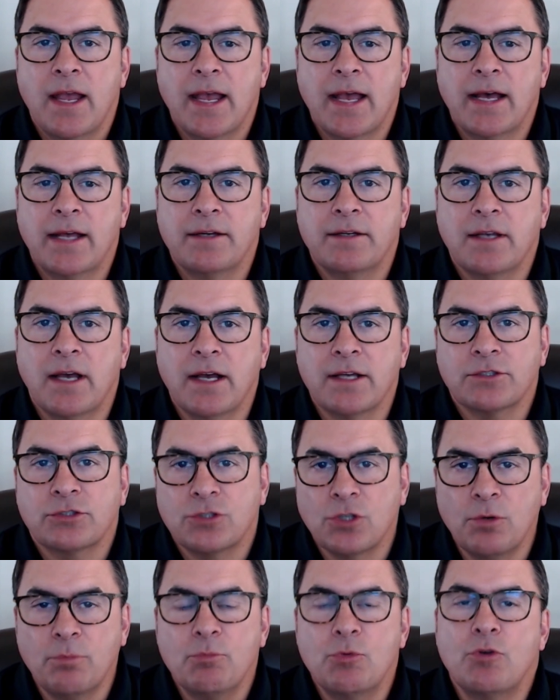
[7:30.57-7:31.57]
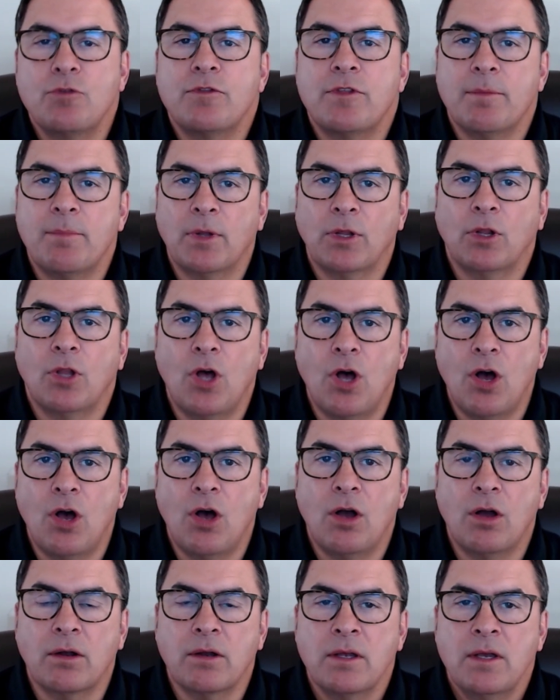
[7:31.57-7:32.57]
and still move them
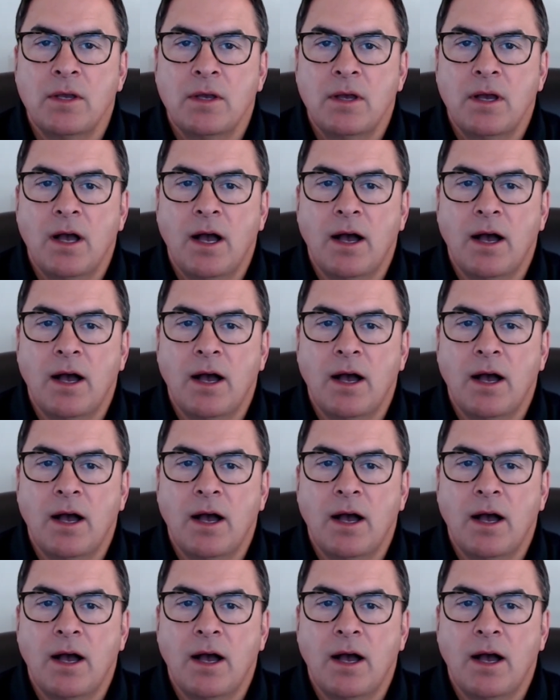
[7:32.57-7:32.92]
along,